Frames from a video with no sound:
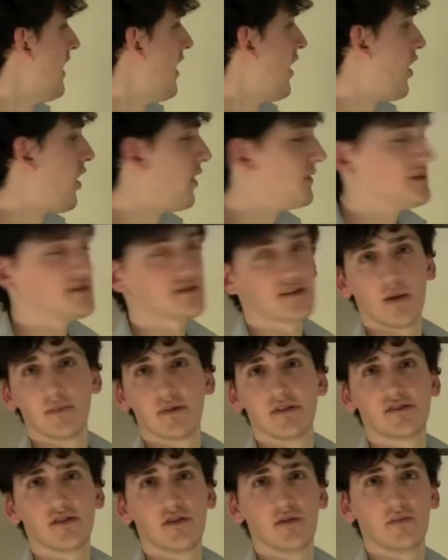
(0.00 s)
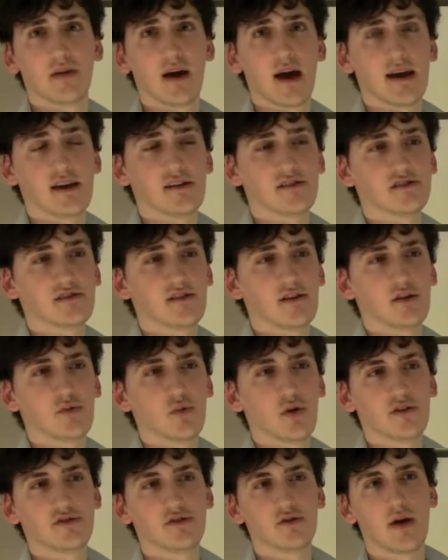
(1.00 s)
On this coming soon page, you
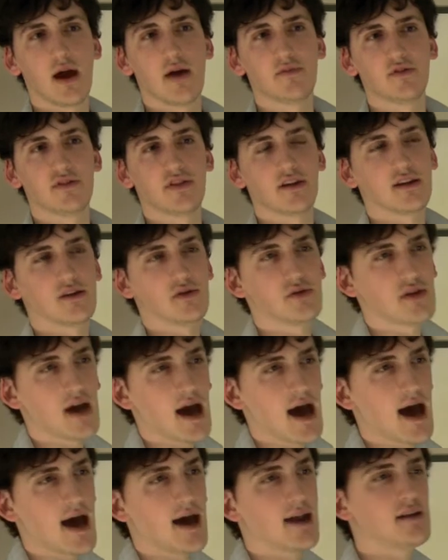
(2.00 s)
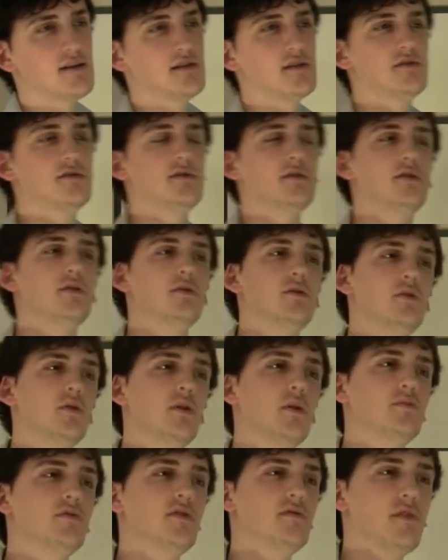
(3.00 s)
want to do everything you can
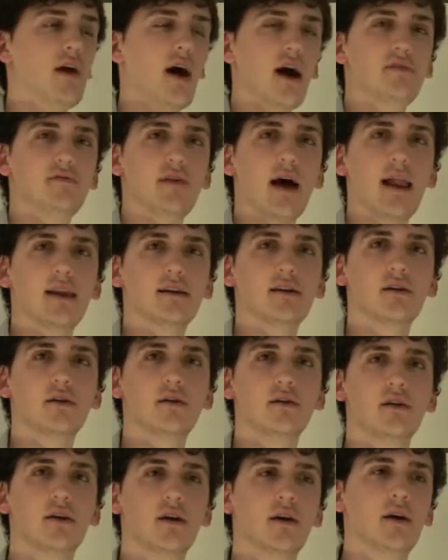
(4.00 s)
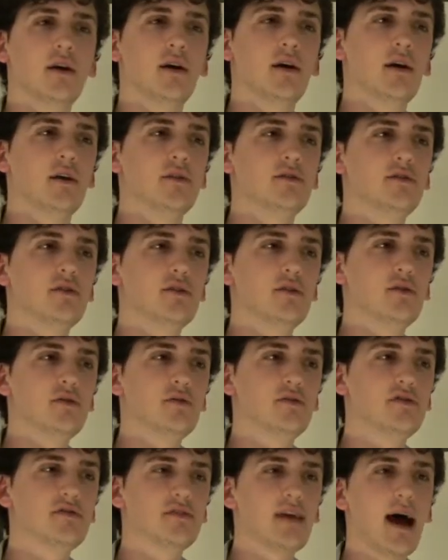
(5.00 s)
to provide value, to
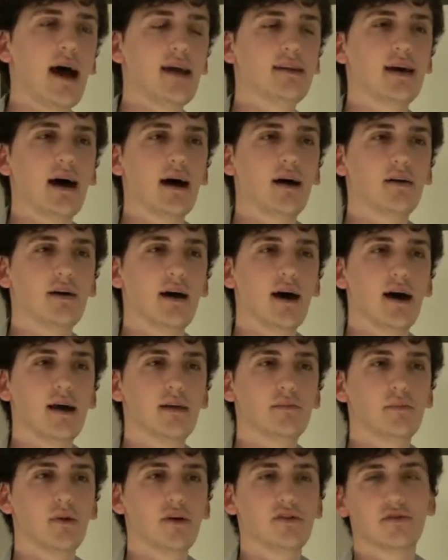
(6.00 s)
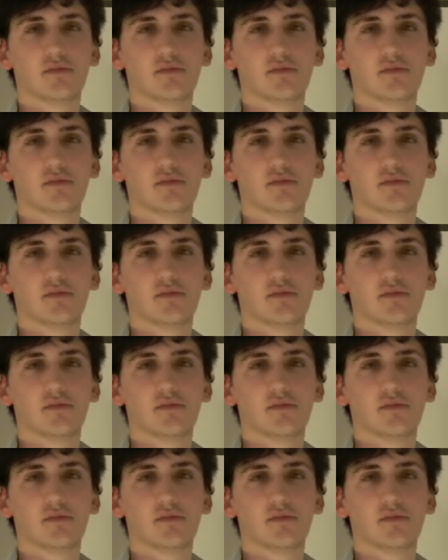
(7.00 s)
stand out, and most